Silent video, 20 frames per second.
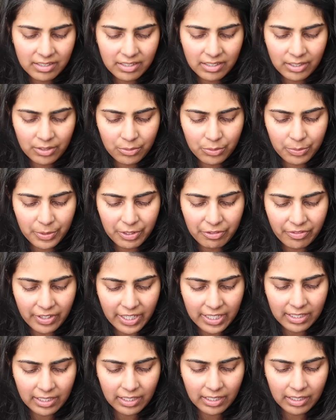it will be
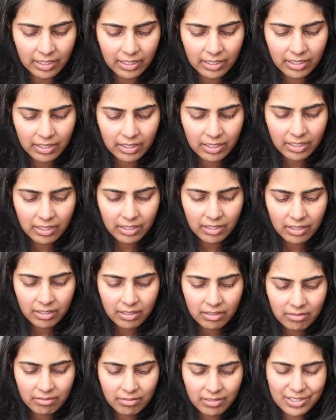ready
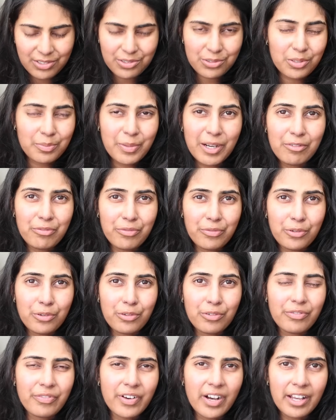until about 4
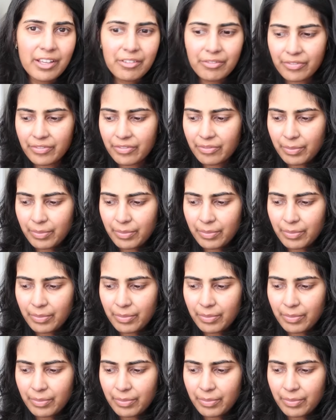or 5